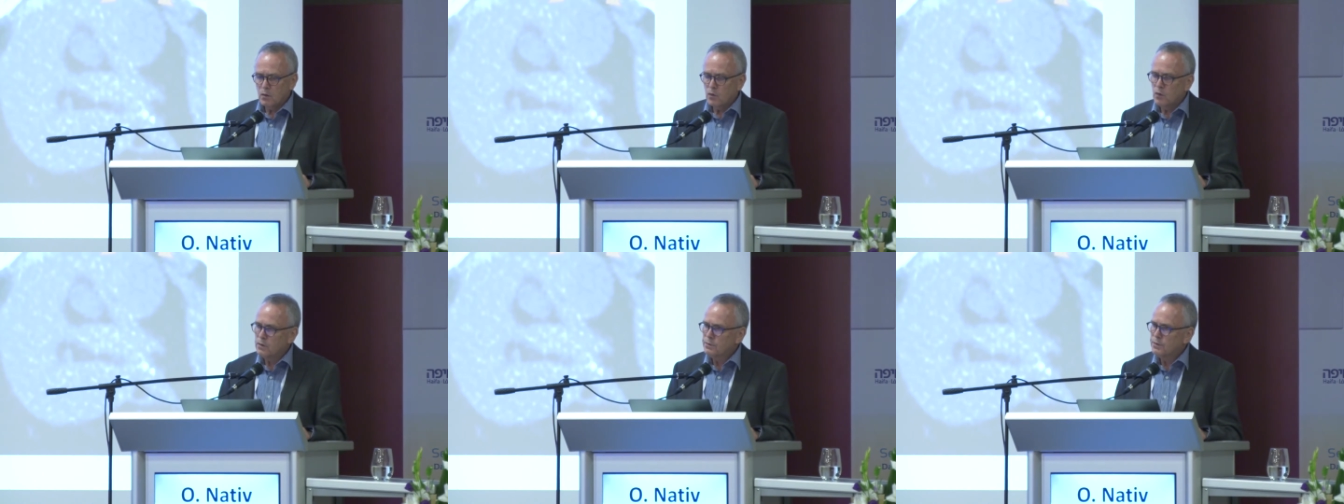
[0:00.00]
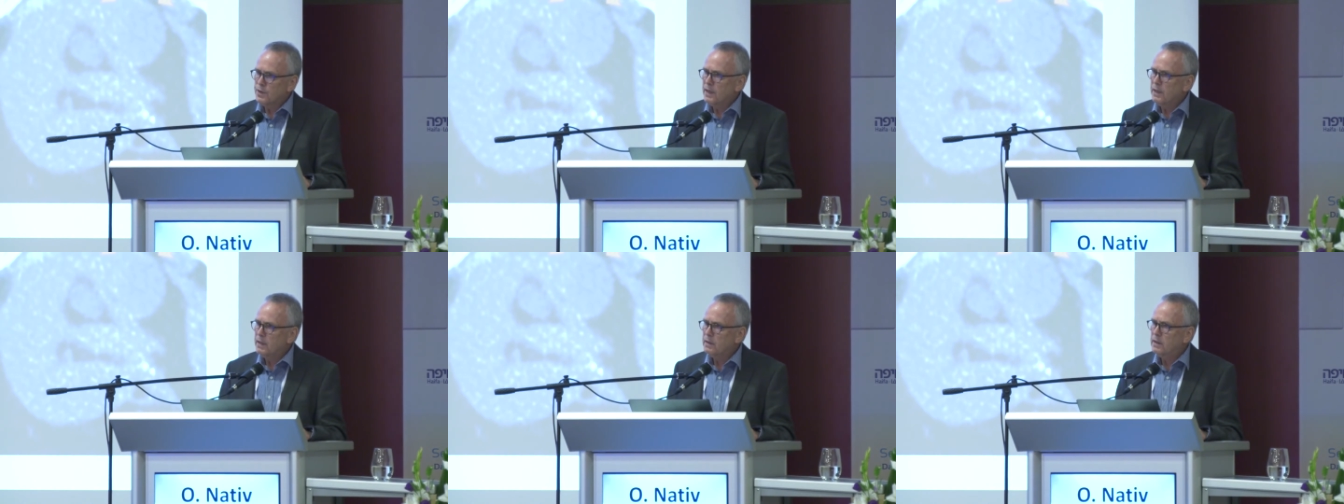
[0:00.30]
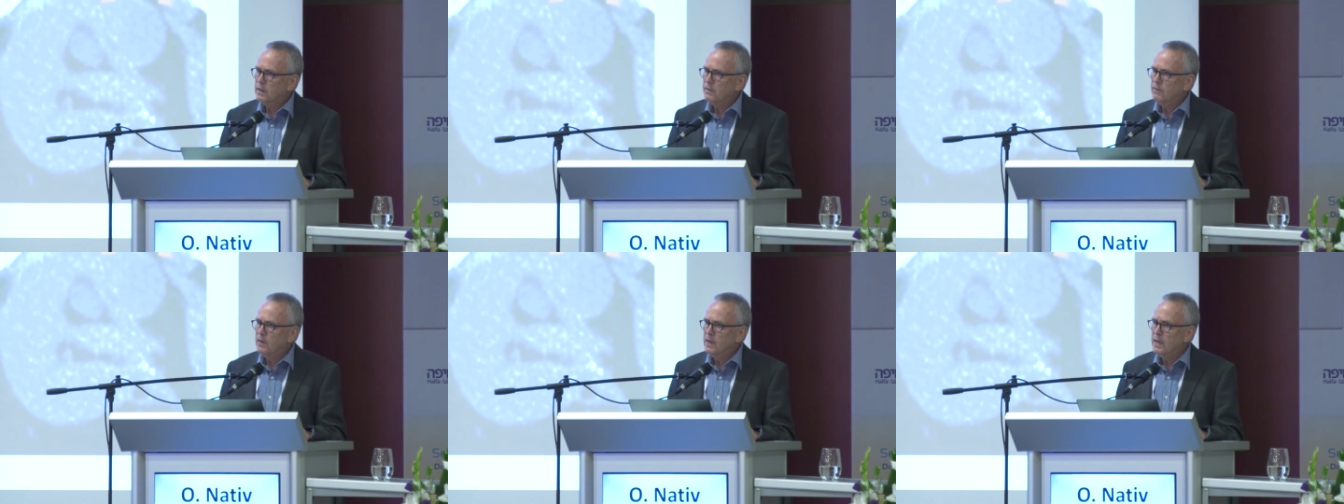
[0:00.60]
was
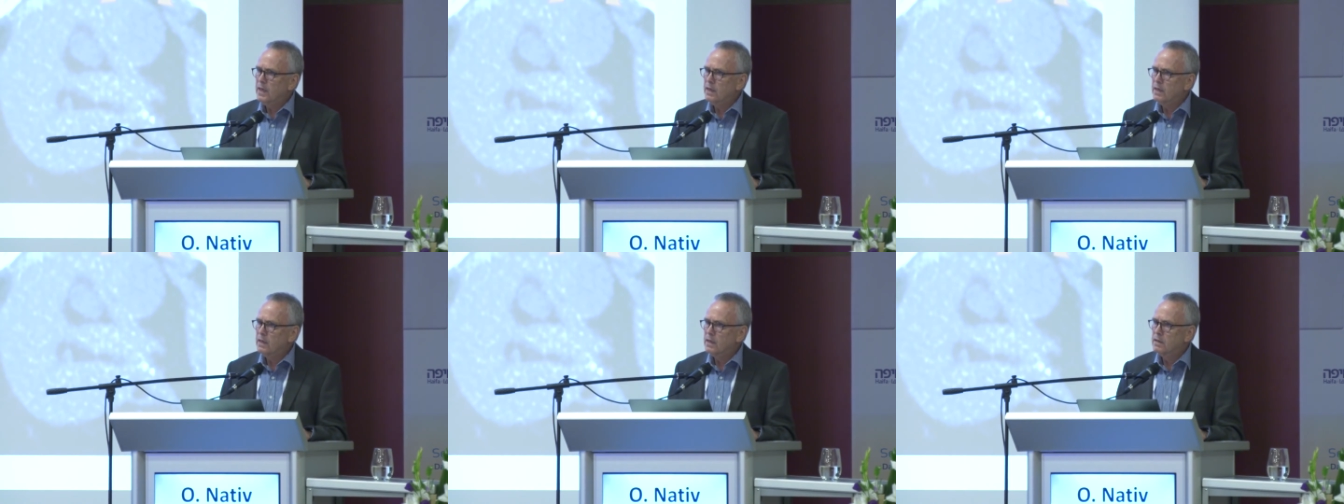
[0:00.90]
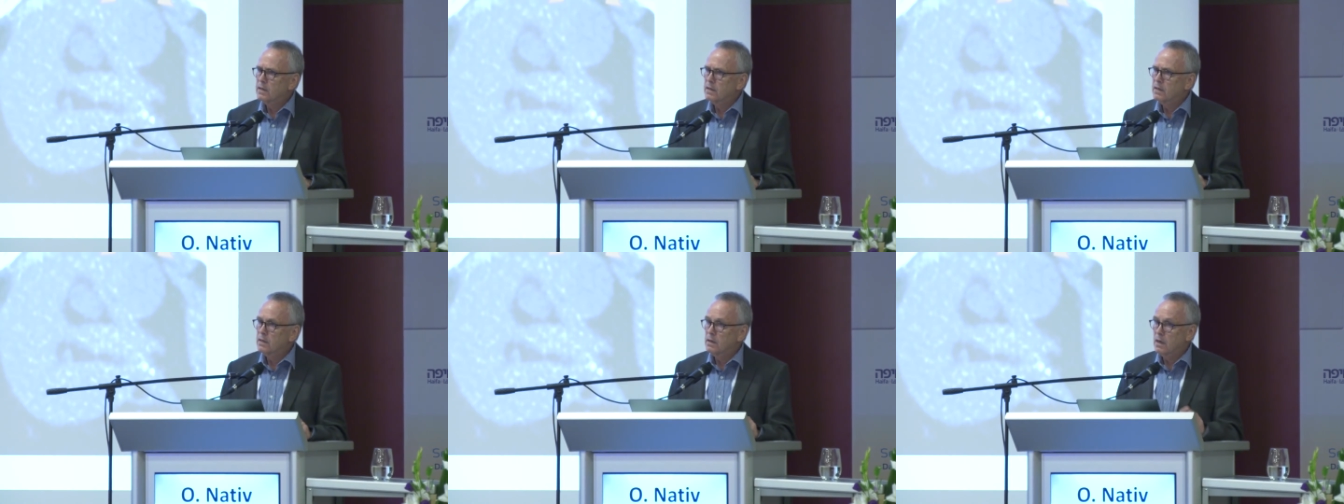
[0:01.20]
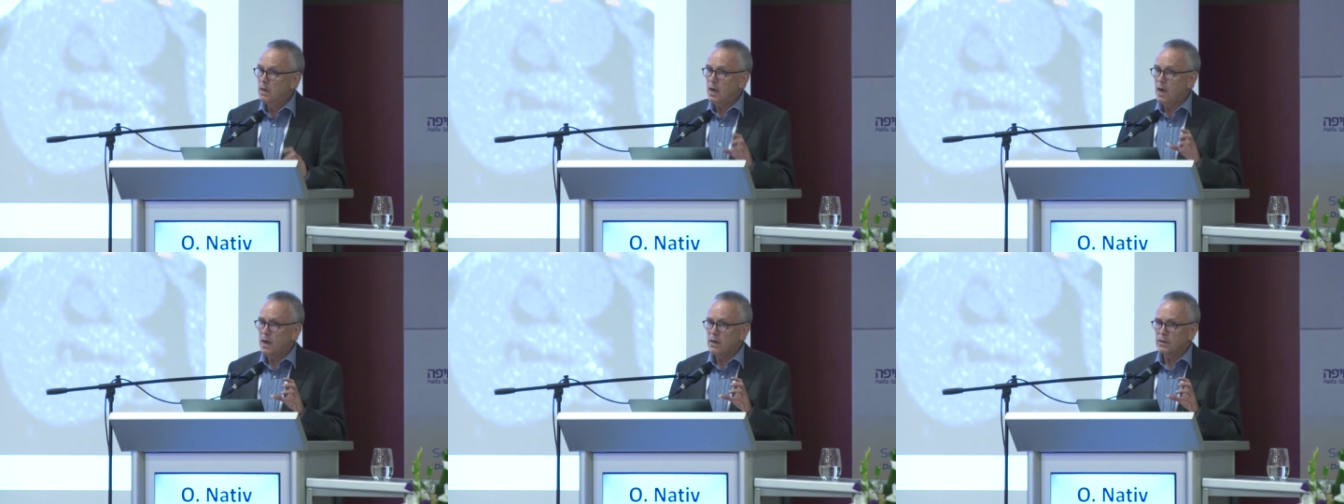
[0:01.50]
relatively
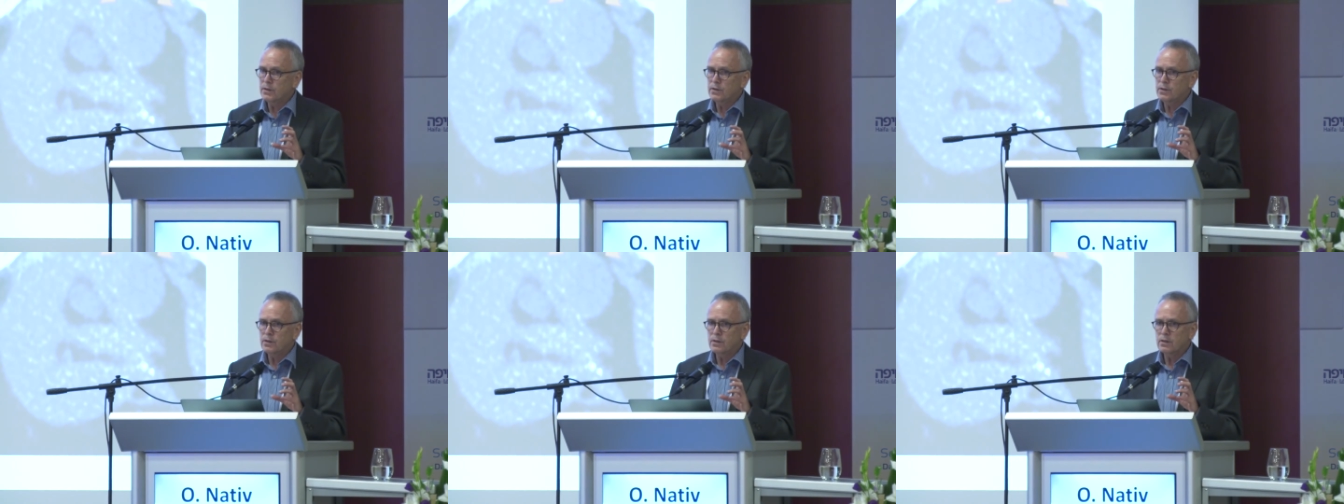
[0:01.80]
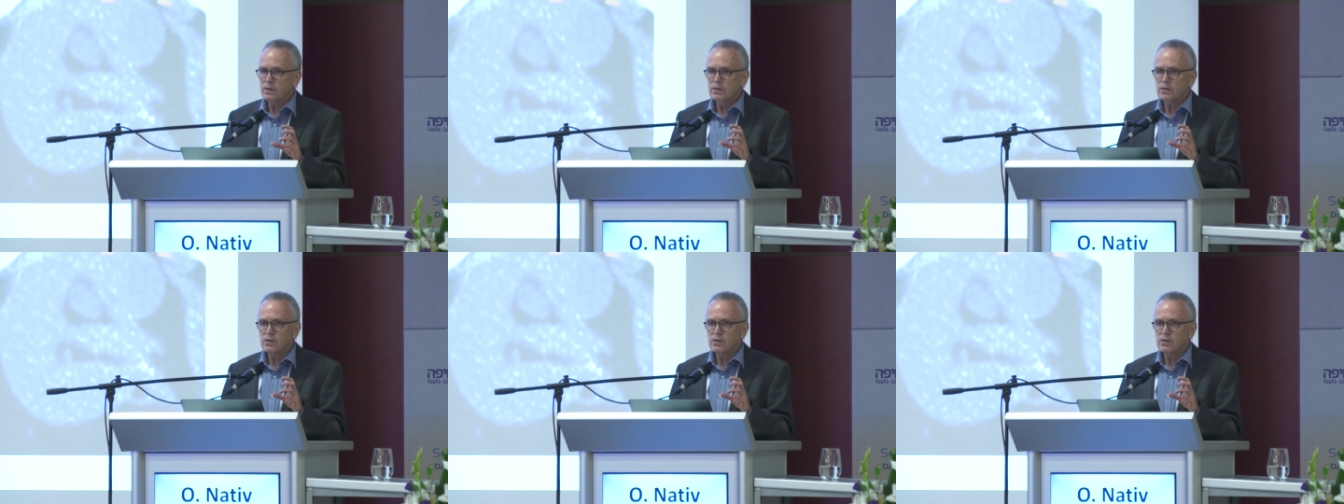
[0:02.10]
large.